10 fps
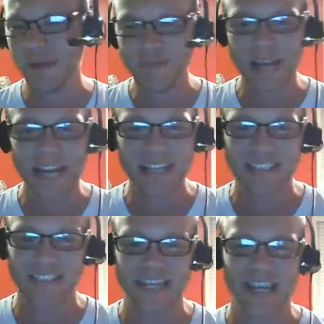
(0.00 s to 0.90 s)
back to
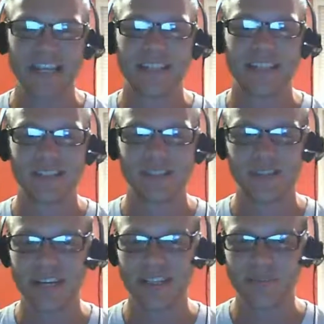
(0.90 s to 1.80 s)
science to try
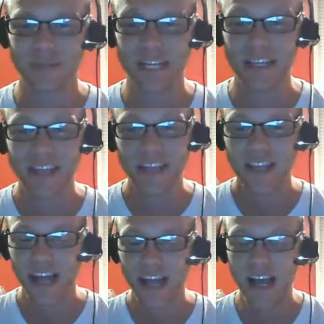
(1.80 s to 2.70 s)
to explain it.
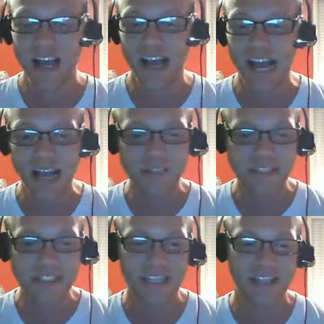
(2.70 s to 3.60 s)
I would
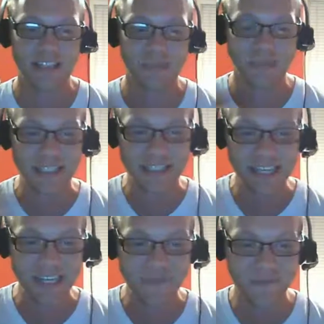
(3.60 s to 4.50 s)
say that my
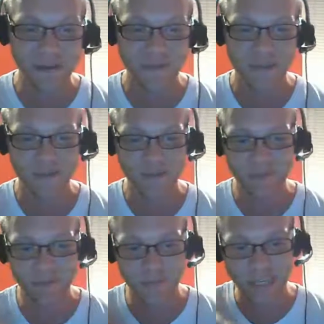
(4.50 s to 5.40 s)
second favorite,
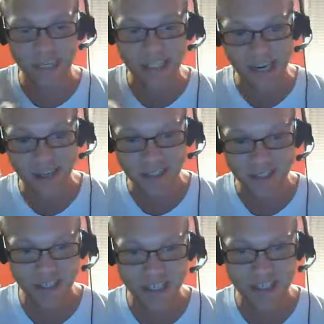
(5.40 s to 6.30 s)
like, character
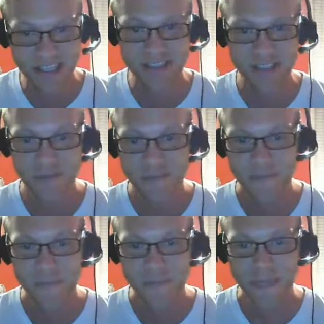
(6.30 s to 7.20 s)
in this
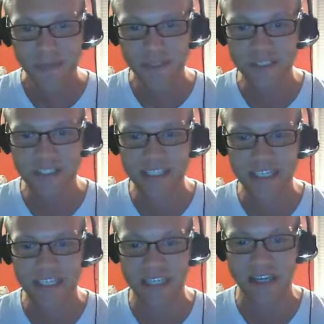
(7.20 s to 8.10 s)
was
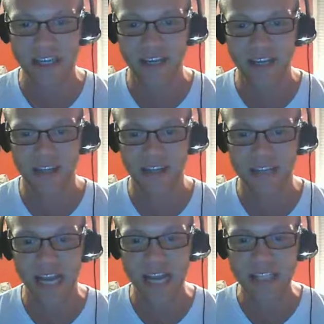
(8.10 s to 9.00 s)
the
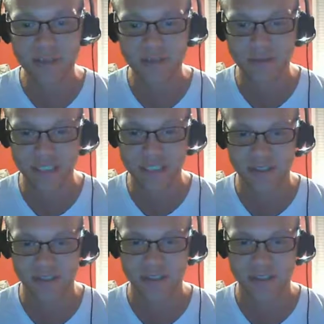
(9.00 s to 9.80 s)
high school teacher.